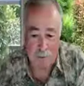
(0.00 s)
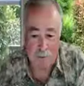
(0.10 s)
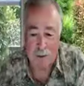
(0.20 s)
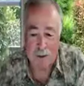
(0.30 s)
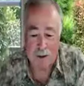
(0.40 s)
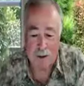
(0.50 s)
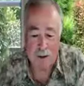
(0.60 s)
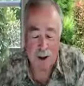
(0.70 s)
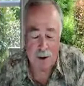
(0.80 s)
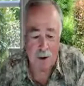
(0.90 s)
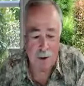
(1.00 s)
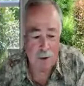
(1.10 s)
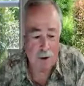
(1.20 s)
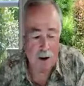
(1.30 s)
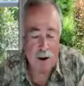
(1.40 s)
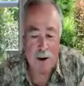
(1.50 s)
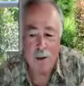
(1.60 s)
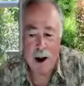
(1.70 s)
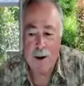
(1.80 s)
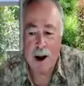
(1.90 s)
of other things to do that with. Well,
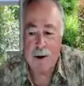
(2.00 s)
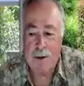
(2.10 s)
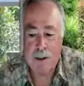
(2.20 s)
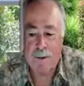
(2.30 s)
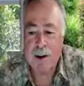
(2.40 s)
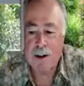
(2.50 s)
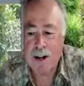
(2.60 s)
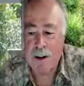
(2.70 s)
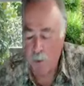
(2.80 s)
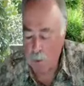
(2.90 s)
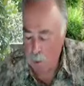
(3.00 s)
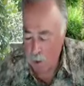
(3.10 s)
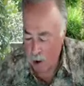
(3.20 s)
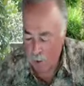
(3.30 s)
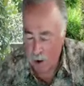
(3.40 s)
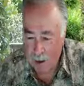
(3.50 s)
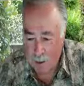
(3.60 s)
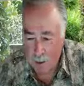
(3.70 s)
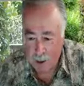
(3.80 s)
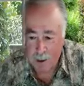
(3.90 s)
thank you, Dr. Jeffrey, because that's what we want. We have the
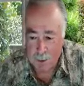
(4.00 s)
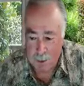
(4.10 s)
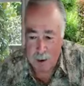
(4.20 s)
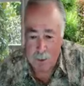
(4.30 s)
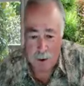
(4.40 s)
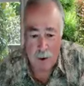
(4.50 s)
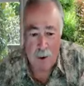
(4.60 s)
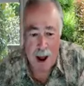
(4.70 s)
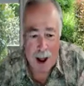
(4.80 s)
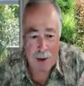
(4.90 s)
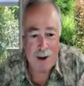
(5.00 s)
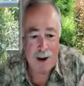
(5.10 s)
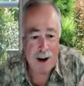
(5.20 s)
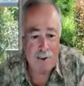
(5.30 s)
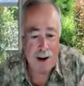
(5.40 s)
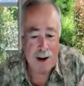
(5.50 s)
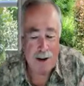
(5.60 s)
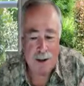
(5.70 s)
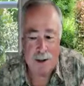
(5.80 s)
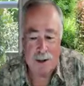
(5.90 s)
questions, want people to know how to take
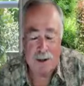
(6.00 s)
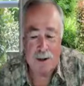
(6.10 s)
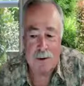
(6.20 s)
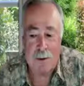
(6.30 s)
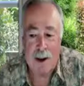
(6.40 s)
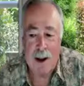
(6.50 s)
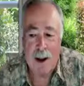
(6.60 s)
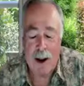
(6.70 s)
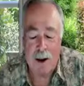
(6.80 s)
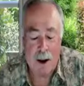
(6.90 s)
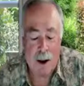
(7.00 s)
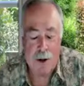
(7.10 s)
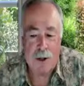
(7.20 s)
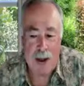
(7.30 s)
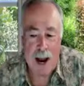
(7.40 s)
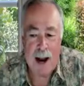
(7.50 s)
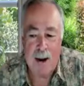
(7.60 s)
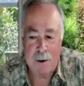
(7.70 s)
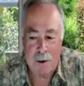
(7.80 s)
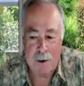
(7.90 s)
advantage of this and understand
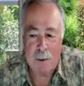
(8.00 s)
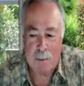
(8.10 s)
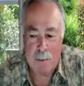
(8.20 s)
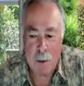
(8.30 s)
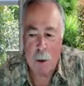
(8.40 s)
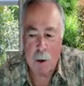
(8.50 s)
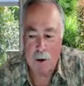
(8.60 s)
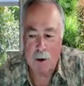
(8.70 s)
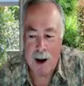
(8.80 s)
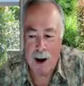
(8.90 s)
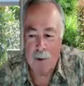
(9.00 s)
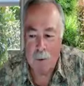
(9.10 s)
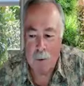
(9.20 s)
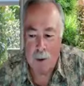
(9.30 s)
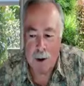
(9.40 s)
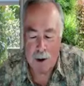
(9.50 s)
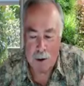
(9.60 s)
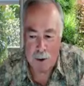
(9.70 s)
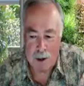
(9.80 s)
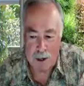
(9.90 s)
it a little bit more. And we really
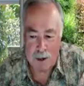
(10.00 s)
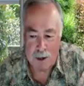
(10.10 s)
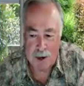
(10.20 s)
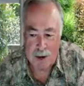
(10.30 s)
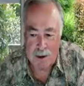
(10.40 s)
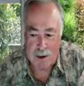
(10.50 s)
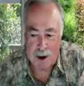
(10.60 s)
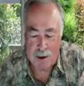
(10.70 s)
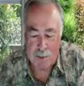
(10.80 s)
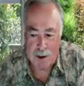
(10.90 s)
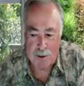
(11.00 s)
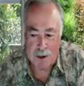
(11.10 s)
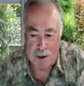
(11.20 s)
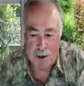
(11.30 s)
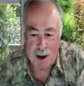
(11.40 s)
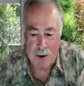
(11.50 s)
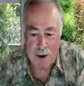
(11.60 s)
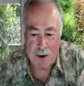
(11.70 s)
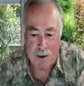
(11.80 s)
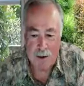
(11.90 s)
appreciate you taking the time here on this
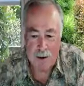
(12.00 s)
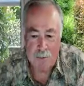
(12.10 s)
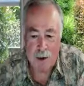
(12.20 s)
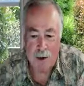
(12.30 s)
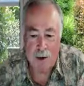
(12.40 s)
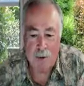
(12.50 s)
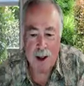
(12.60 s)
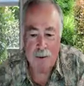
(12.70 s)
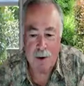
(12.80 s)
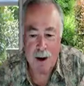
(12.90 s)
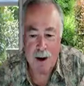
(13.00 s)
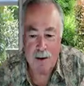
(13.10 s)
Saturday to do that. We got